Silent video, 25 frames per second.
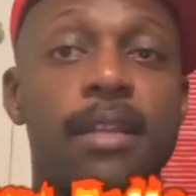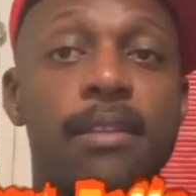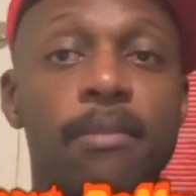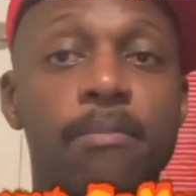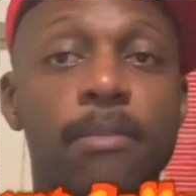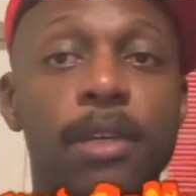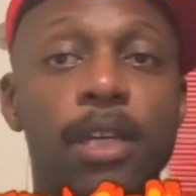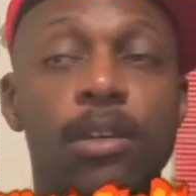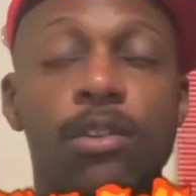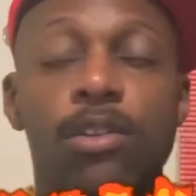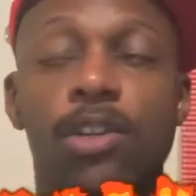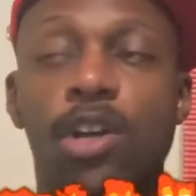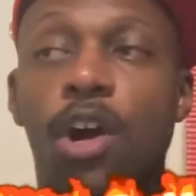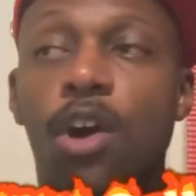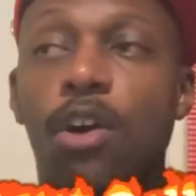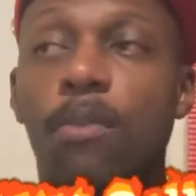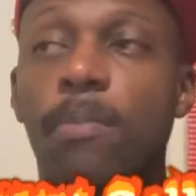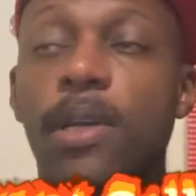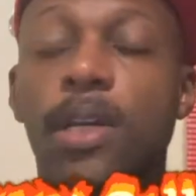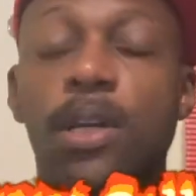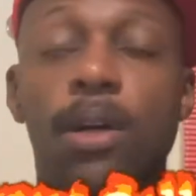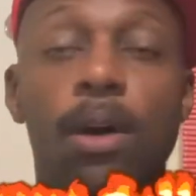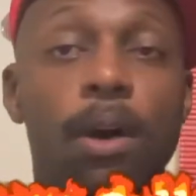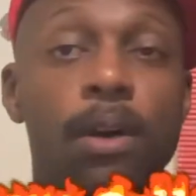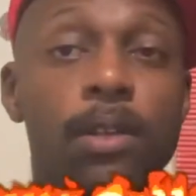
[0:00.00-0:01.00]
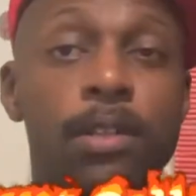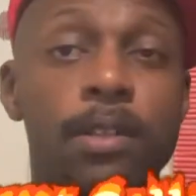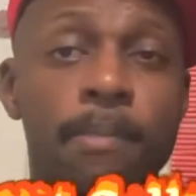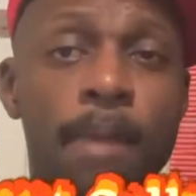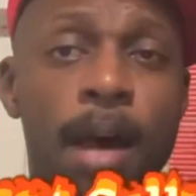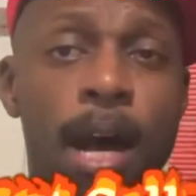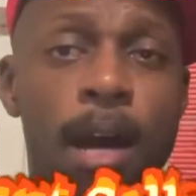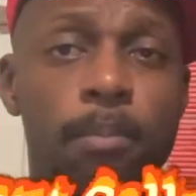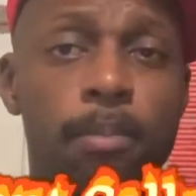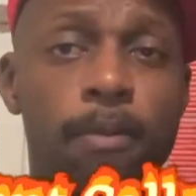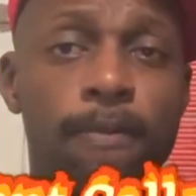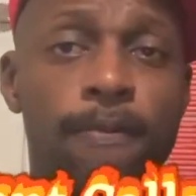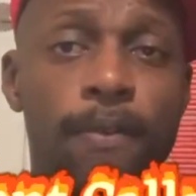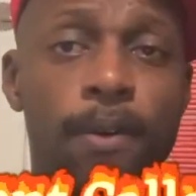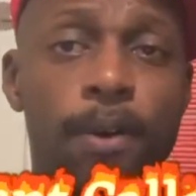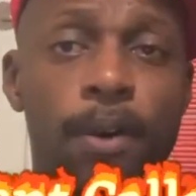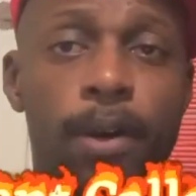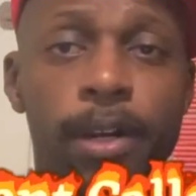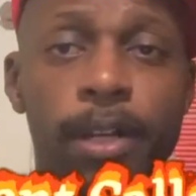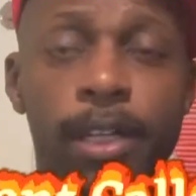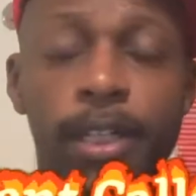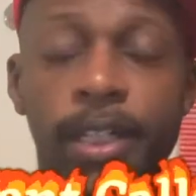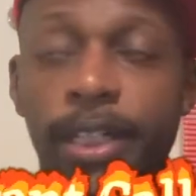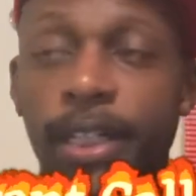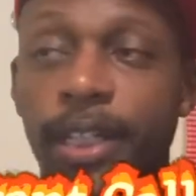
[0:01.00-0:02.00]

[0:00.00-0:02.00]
I mean, Kobe called him out before